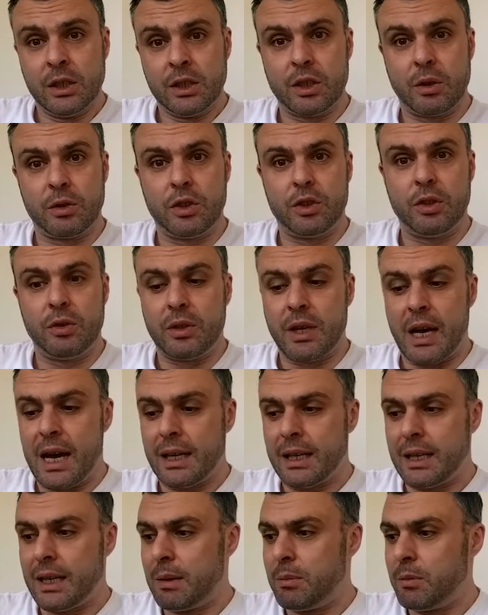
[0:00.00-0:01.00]
So to do
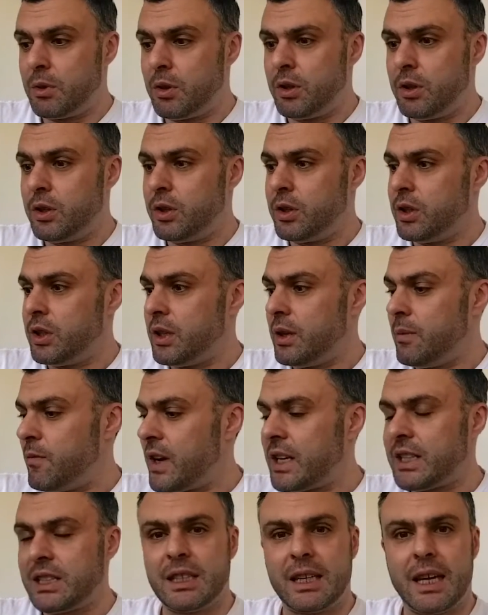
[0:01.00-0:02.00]
that, I'm going to
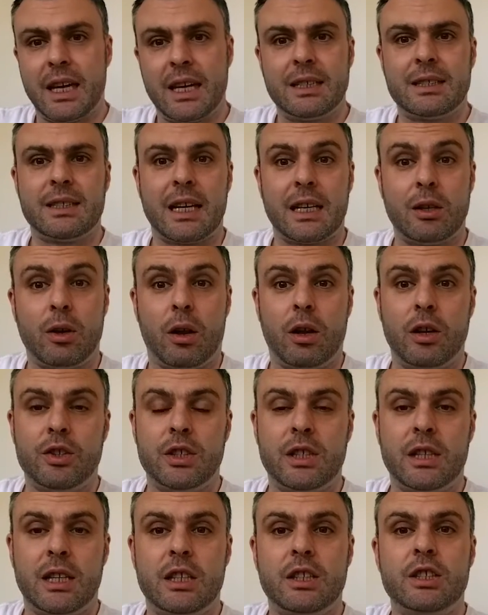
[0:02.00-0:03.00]
investigate
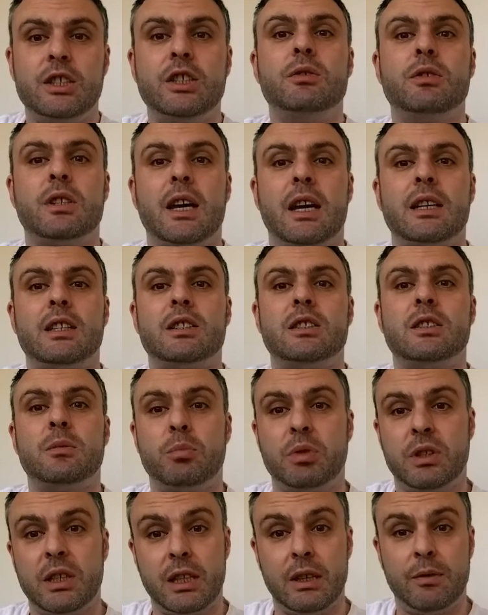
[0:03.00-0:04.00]
technology and its use
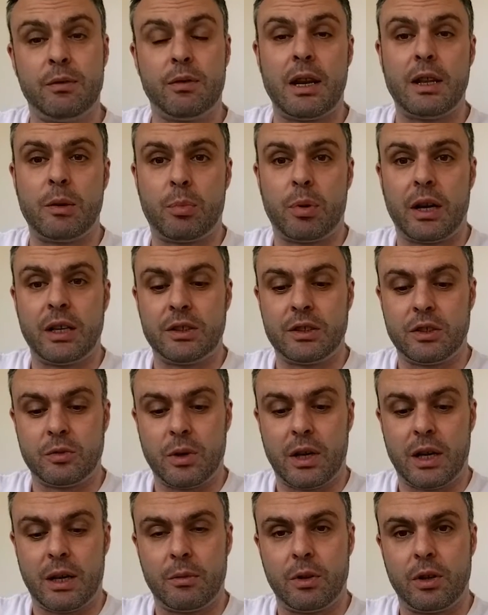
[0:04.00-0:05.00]
case, particularly for enterprise
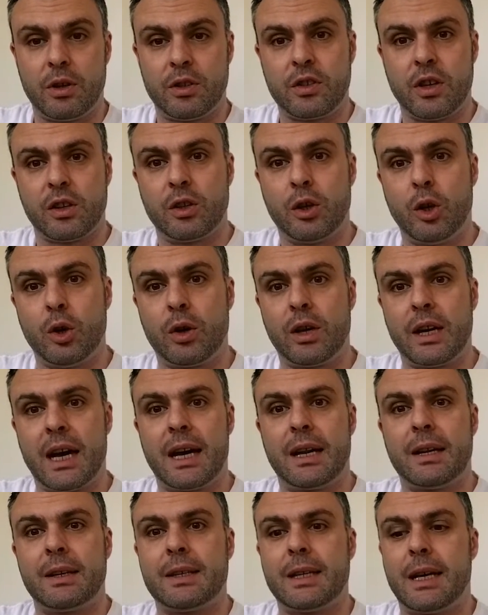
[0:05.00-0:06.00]
as well. I'm going to start to look
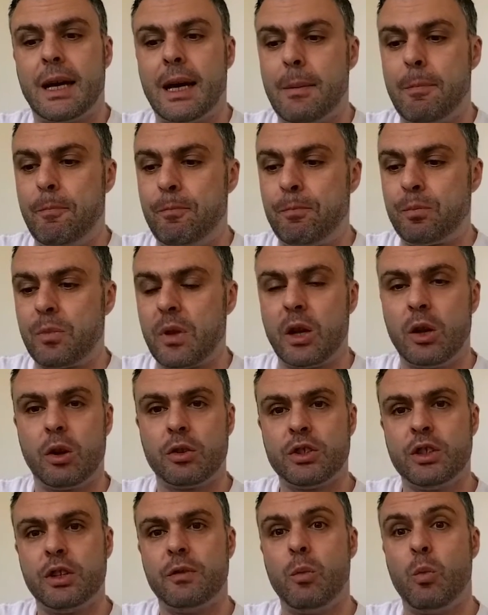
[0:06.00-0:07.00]
at um,
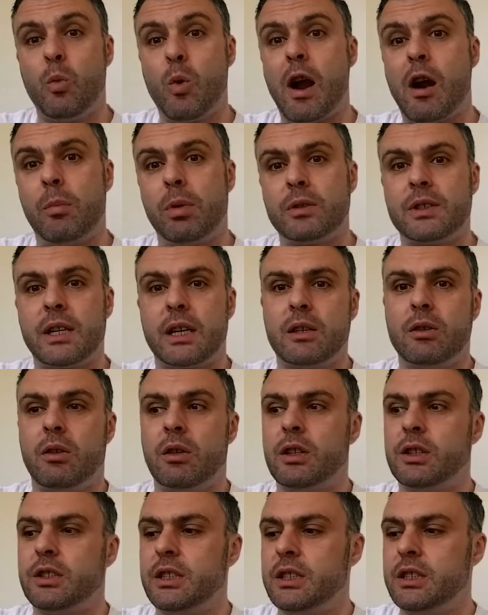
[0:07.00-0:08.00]
lots of different wearable
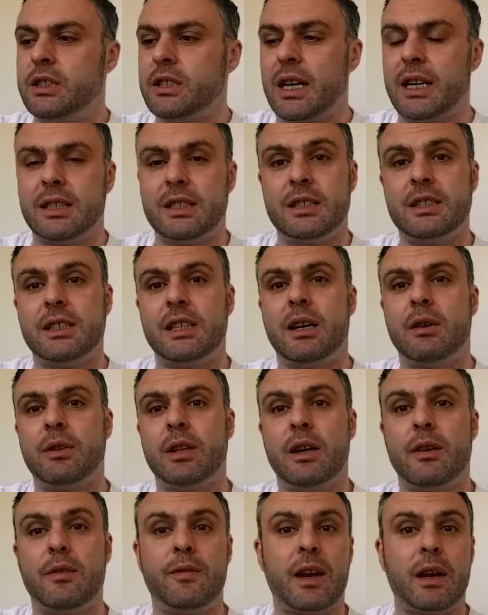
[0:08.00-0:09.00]
technologies and to see
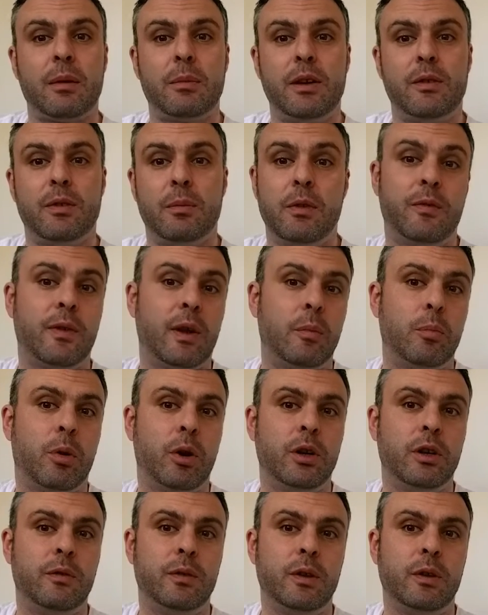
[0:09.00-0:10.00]
how they affect me from a fun
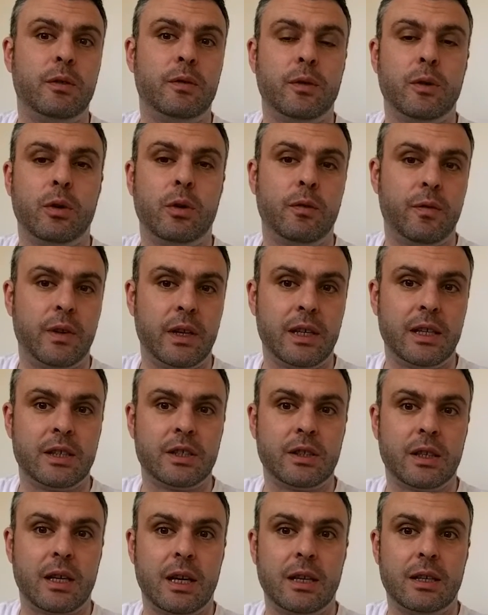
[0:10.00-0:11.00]
point of view for
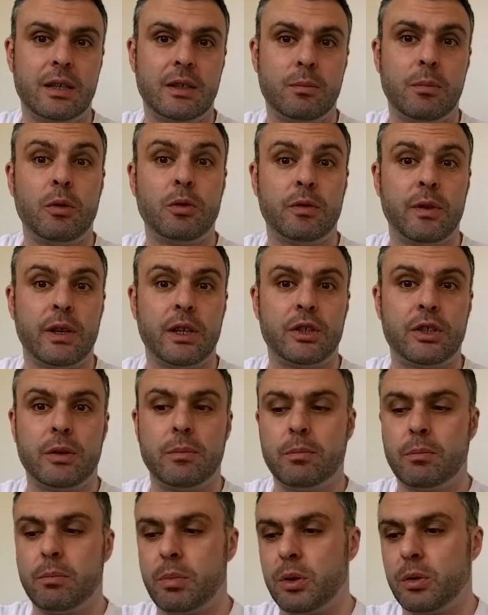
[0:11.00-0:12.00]
fitness and
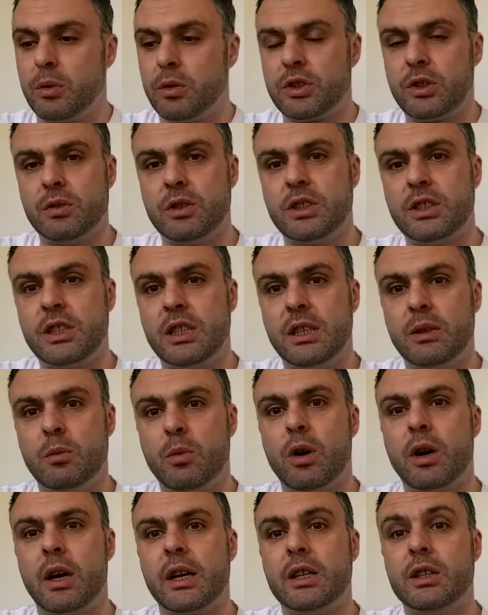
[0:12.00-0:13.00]
motivation, but also to see
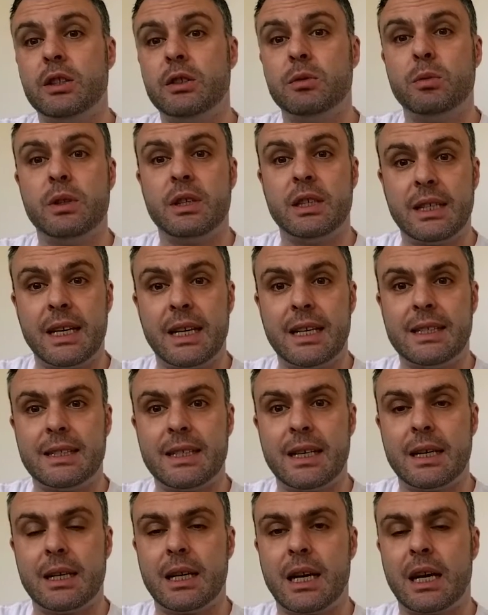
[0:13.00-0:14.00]
what I can do with the
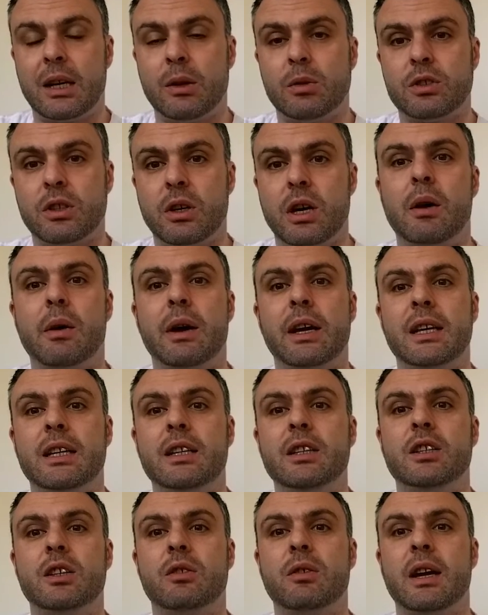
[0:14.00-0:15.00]
data and also how I
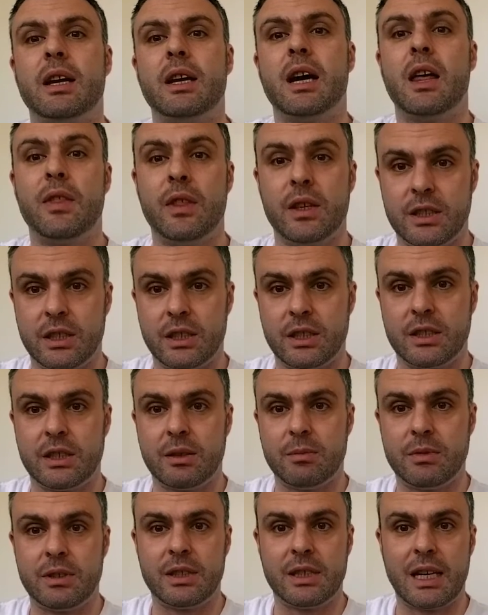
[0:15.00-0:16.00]
can integrate other
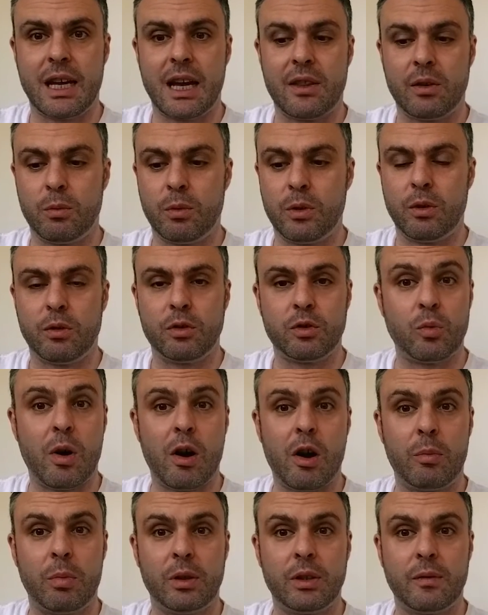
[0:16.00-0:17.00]
systems together with those
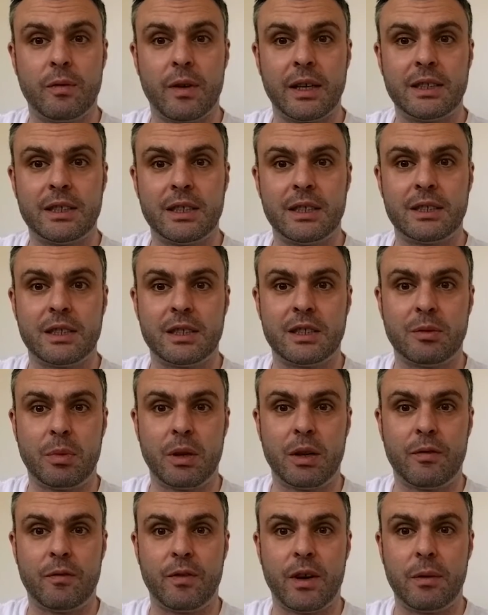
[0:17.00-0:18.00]
wearable devices as
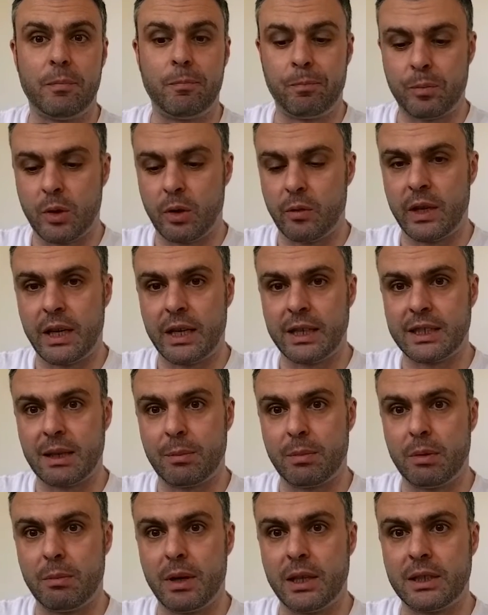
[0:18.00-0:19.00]
a bit of fun over the next
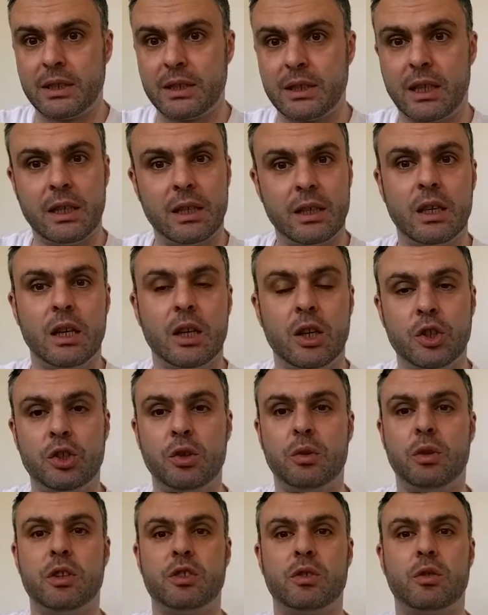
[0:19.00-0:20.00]
couple of months and
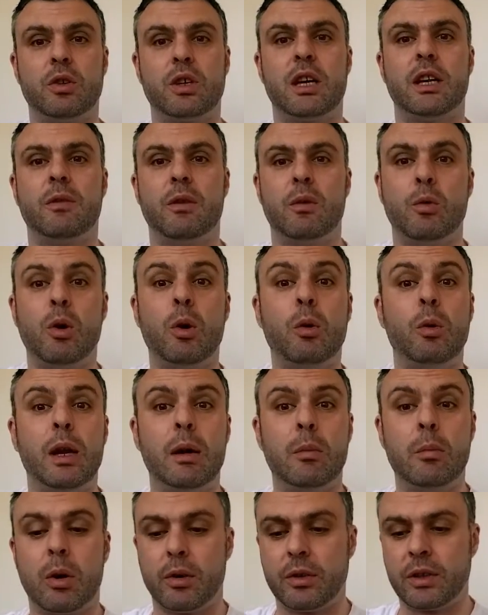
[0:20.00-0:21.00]
do it as a kind of a
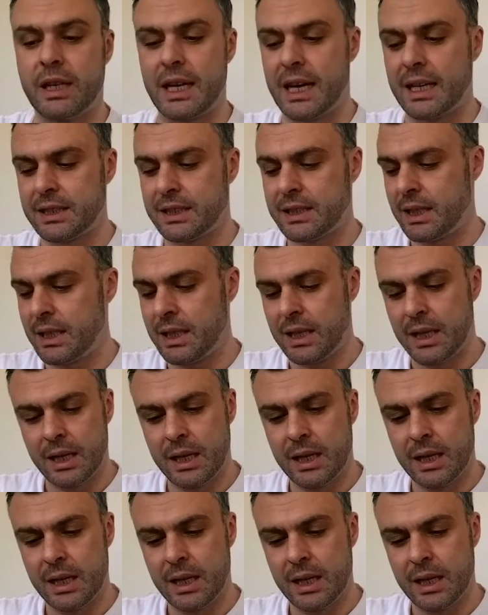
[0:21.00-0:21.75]
rolling podcast.